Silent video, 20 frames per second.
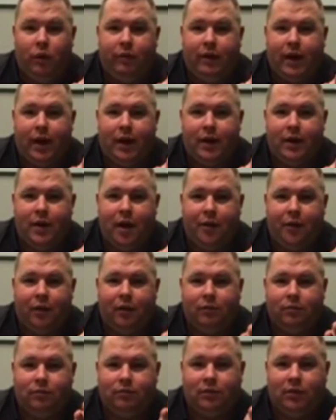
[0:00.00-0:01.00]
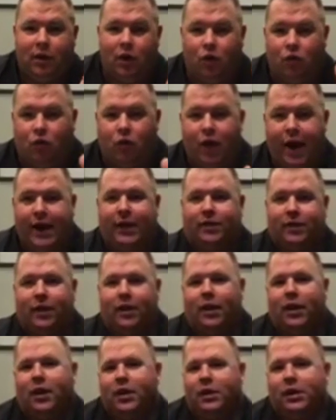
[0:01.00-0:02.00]
Tomorrow, we've got another
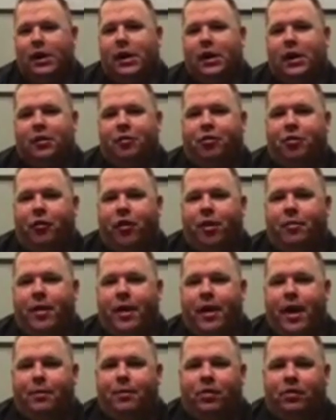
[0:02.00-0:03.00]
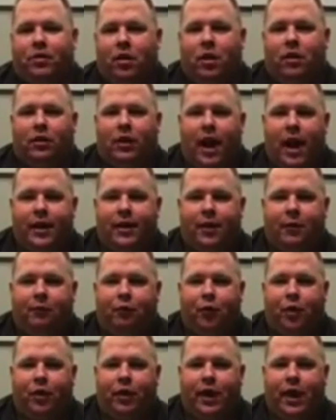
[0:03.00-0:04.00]
great 30 uh, minute
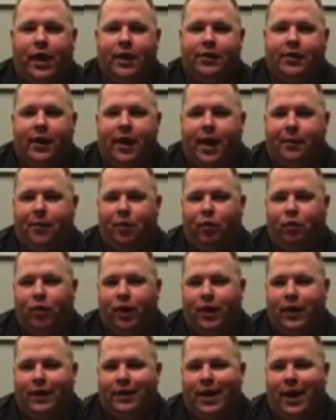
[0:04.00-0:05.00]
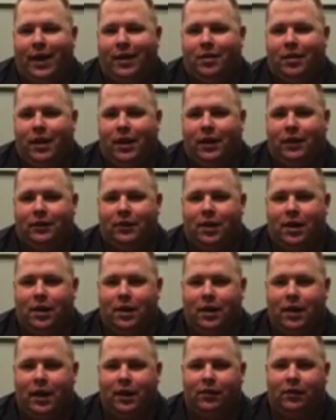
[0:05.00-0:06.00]
episode lined up for you guys to help you really
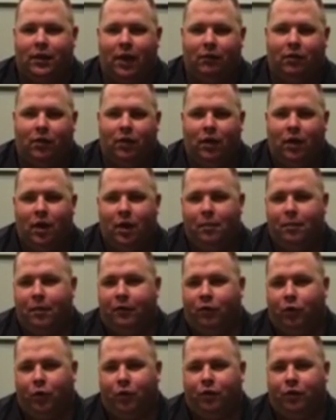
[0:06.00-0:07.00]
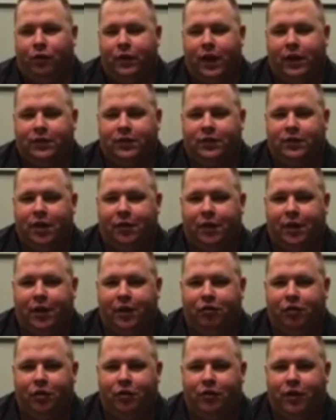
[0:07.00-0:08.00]
take things into the next level before
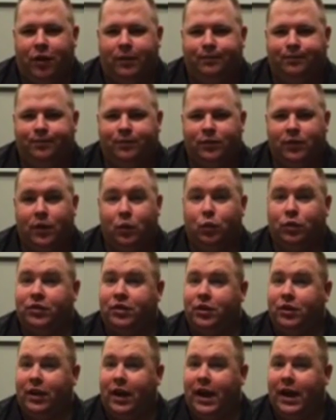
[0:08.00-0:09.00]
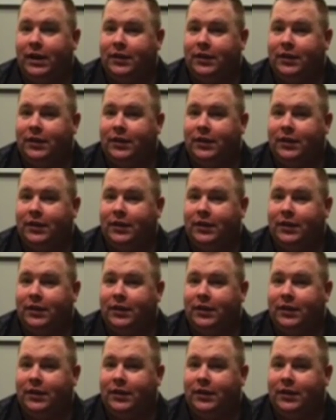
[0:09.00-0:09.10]
2017 shows up.